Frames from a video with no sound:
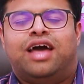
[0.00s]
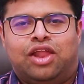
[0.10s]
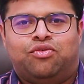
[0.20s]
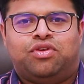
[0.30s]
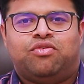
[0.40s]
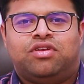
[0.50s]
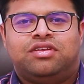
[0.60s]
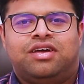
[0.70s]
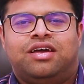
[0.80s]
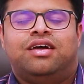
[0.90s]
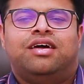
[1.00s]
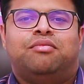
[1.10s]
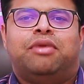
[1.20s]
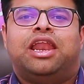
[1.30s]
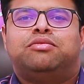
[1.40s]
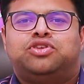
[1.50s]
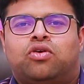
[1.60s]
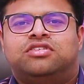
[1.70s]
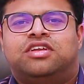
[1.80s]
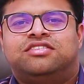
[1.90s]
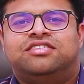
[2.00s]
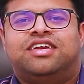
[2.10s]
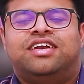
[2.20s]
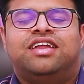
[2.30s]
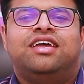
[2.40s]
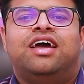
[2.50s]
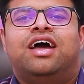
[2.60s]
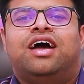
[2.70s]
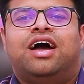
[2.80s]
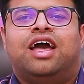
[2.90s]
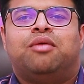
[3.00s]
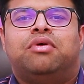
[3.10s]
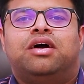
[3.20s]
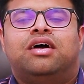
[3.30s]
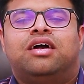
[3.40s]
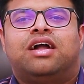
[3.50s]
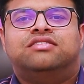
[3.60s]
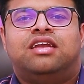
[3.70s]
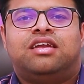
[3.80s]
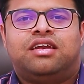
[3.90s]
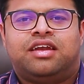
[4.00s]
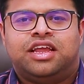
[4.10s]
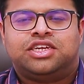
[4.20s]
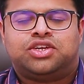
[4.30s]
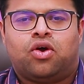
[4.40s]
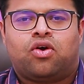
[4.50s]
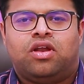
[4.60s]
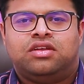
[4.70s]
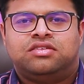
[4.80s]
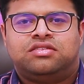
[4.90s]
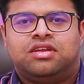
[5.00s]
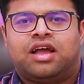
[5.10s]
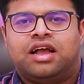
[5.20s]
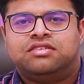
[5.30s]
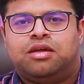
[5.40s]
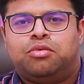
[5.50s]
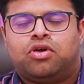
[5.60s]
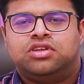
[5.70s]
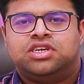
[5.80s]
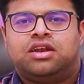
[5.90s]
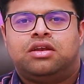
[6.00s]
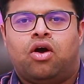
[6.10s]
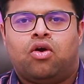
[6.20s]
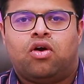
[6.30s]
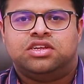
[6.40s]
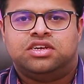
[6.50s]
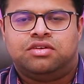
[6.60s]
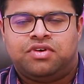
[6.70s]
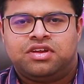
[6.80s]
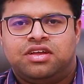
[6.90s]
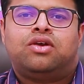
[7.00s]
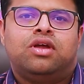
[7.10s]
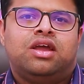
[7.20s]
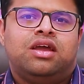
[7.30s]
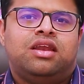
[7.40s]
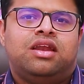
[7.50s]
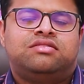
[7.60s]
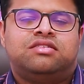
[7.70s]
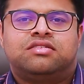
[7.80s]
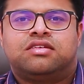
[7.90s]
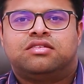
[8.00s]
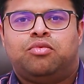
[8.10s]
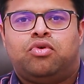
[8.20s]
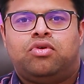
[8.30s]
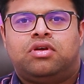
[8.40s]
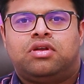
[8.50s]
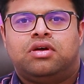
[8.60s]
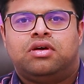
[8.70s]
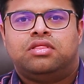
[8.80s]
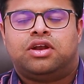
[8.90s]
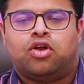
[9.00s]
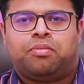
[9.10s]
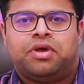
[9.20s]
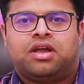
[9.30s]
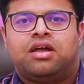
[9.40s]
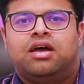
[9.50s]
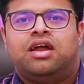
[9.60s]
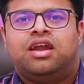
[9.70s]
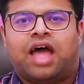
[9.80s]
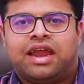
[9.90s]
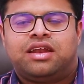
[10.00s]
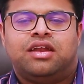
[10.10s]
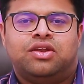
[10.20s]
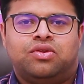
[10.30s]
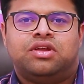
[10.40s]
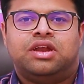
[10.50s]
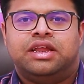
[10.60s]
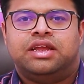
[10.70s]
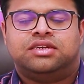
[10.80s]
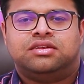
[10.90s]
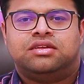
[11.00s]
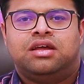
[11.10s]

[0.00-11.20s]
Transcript: Hello everyone, my name is Dr. Reddy. I am a consultant radiation oncologist in Kaizen Oncology and Oncology Network. Today, let's discuss about the topic diet during radiation.